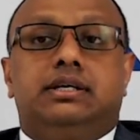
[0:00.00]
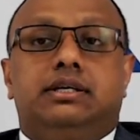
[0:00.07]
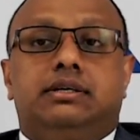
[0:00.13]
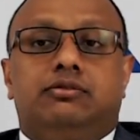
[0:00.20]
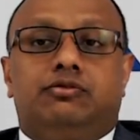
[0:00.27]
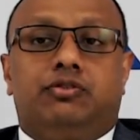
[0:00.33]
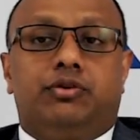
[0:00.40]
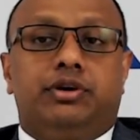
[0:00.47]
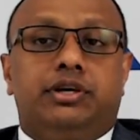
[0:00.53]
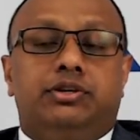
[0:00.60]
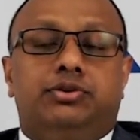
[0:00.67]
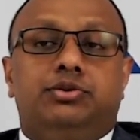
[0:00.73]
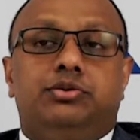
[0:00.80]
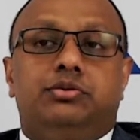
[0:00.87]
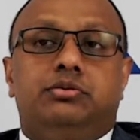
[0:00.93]

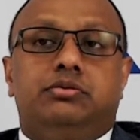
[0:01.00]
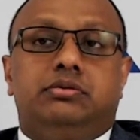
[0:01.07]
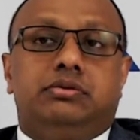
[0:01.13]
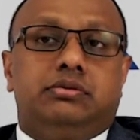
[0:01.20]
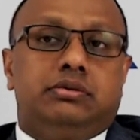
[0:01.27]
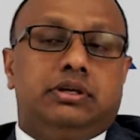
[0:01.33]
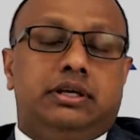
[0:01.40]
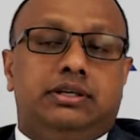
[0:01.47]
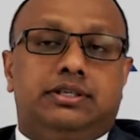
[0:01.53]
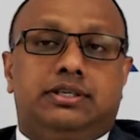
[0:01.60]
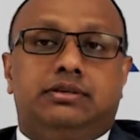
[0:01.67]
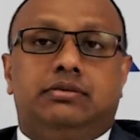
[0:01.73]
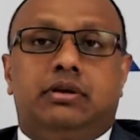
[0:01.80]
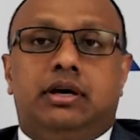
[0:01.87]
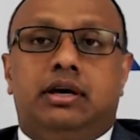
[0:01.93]
482 next
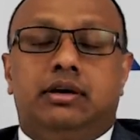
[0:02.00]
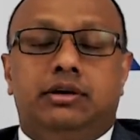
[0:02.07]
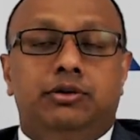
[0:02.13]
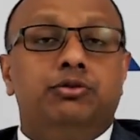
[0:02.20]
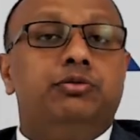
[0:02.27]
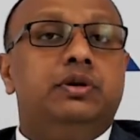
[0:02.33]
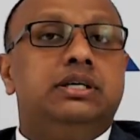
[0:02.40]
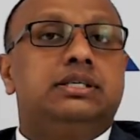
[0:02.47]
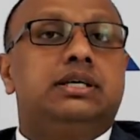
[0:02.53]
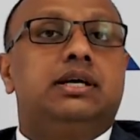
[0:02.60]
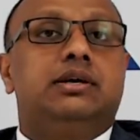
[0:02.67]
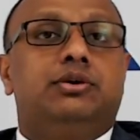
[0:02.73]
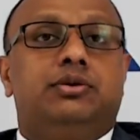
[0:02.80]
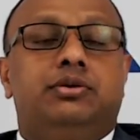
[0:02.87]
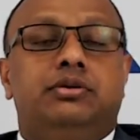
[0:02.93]
new visa
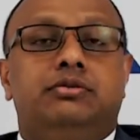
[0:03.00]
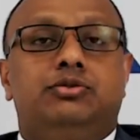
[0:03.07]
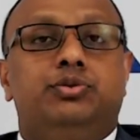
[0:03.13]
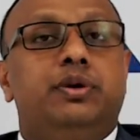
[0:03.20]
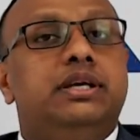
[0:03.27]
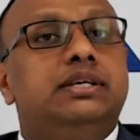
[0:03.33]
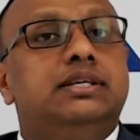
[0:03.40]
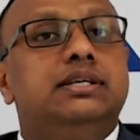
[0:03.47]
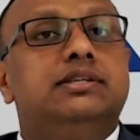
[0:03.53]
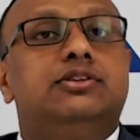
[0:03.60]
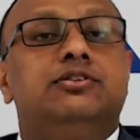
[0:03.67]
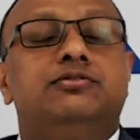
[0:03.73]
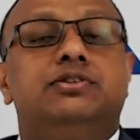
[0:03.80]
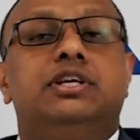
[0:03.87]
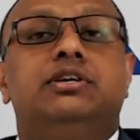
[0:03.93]
on 20th
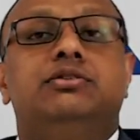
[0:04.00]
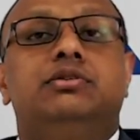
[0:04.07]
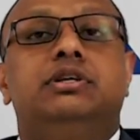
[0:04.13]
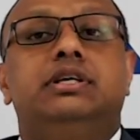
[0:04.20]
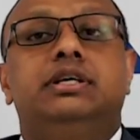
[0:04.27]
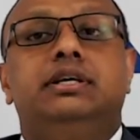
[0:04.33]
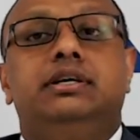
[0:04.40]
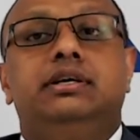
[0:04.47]
of January